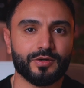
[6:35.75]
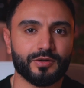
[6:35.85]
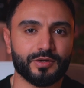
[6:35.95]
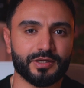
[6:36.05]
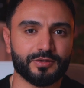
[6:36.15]

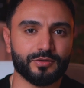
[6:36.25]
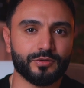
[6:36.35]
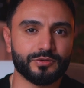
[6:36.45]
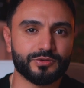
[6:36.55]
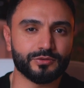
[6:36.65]
and
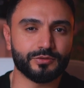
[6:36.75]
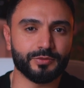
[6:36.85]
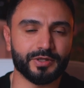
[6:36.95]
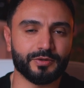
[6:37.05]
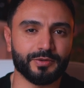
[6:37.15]
also
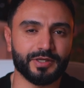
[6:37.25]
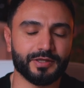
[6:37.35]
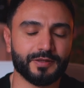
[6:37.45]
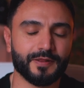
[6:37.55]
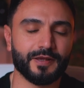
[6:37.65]
where
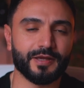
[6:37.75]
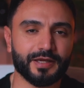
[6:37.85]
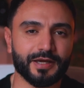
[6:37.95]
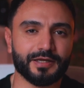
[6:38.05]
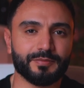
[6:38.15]
we can